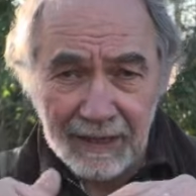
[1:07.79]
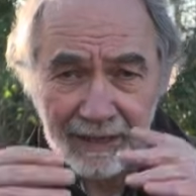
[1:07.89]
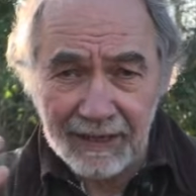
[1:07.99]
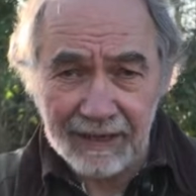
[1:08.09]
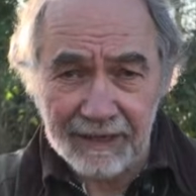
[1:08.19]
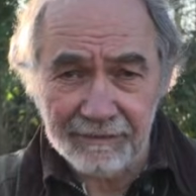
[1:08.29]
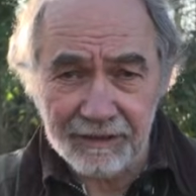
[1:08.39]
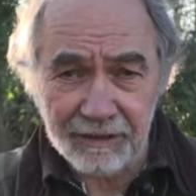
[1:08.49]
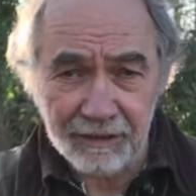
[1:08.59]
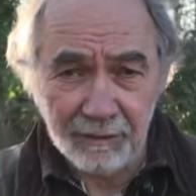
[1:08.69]
and that
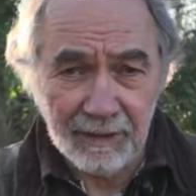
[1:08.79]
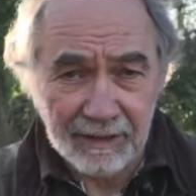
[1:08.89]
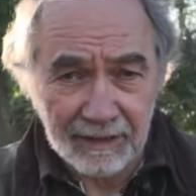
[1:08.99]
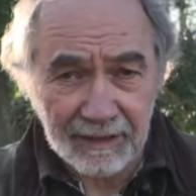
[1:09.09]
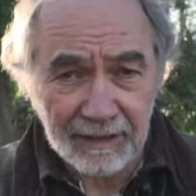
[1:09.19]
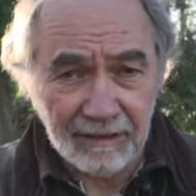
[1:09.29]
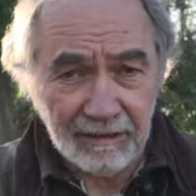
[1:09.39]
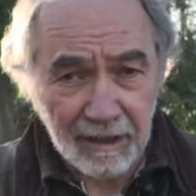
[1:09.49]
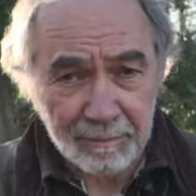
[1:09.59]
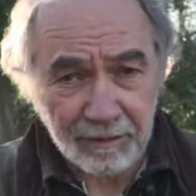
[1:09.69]
gives you the
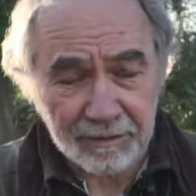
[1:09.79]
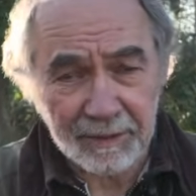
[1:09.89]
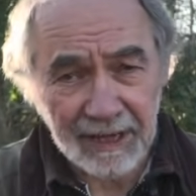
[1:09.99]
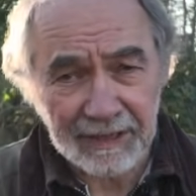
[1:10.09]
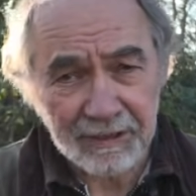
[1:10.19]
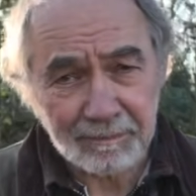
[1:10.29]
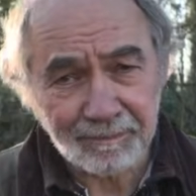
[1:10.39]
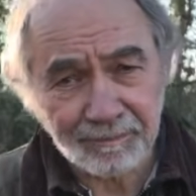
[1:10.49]
approximate age.